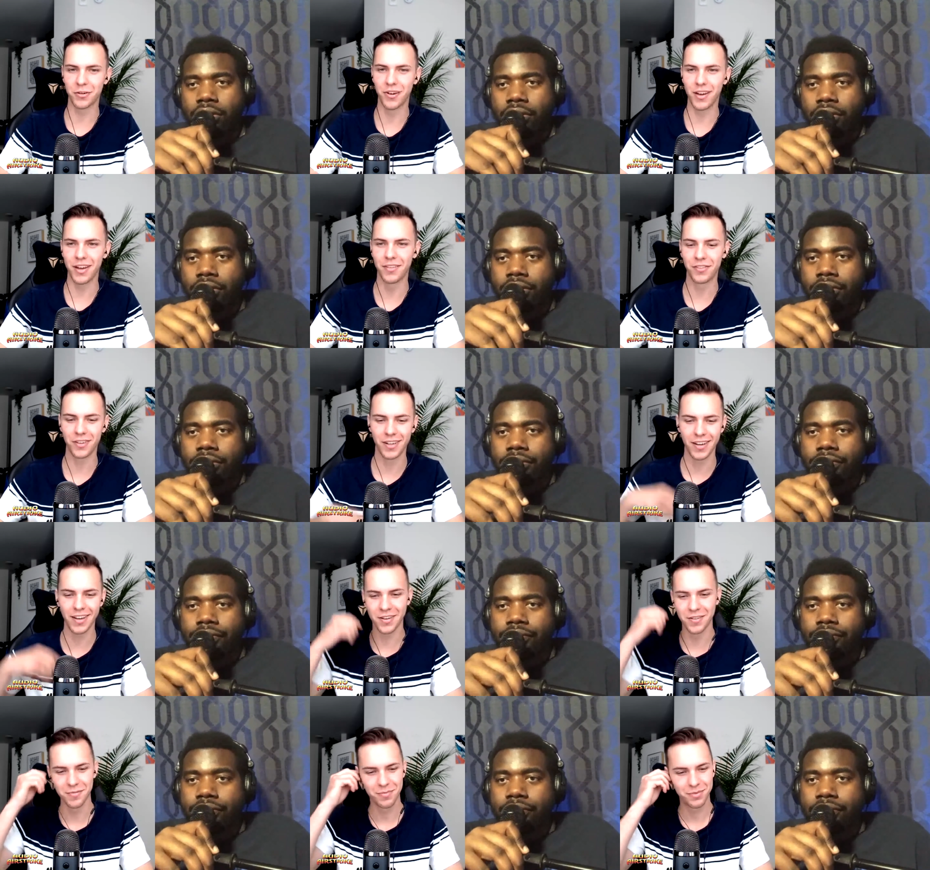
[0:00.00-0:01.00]
Speaker 1: a cry for
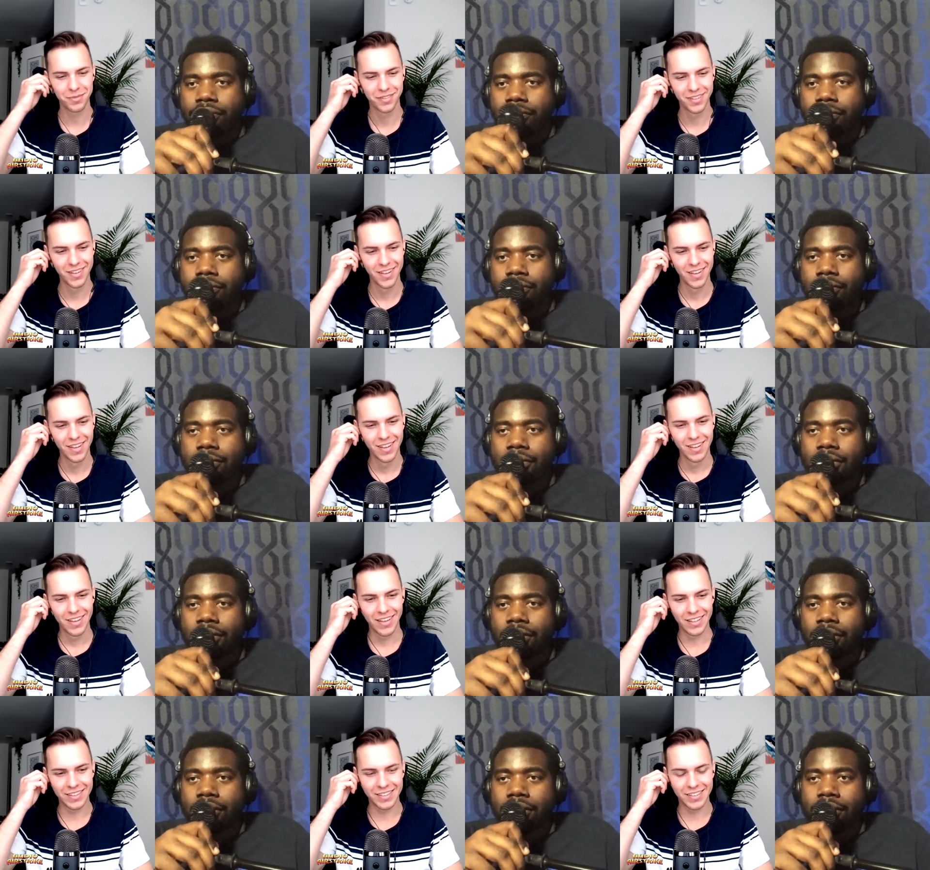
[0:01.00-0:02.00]
help
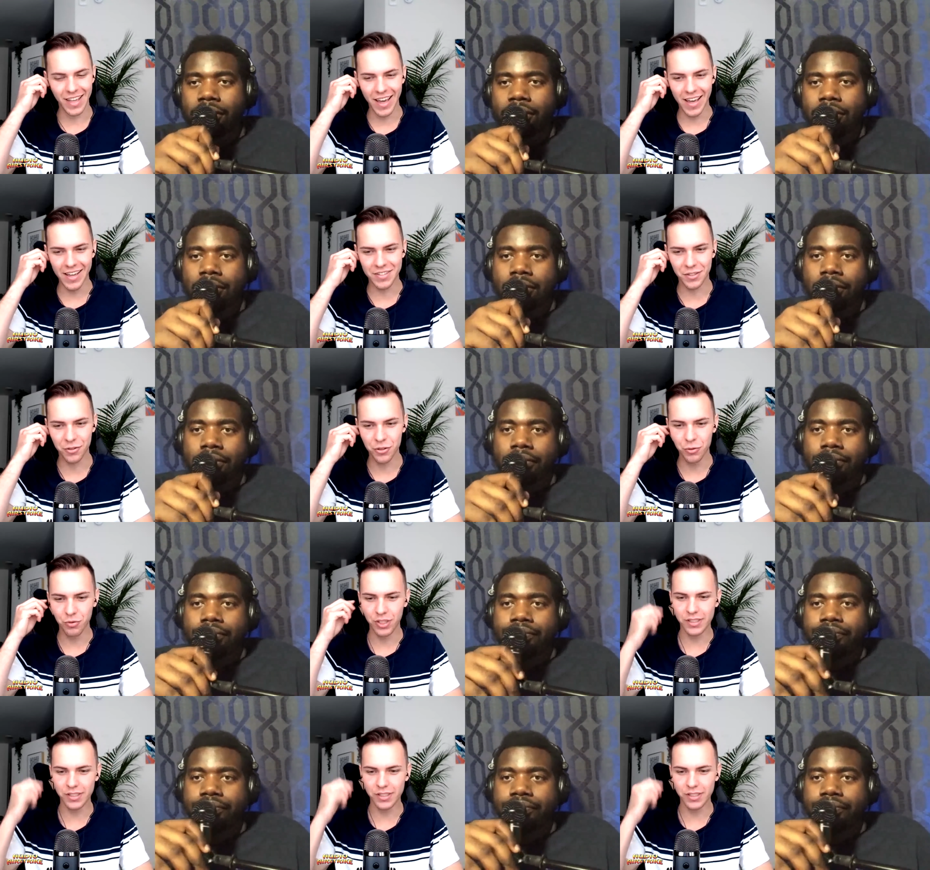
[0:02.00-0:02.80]
it's sad, dude.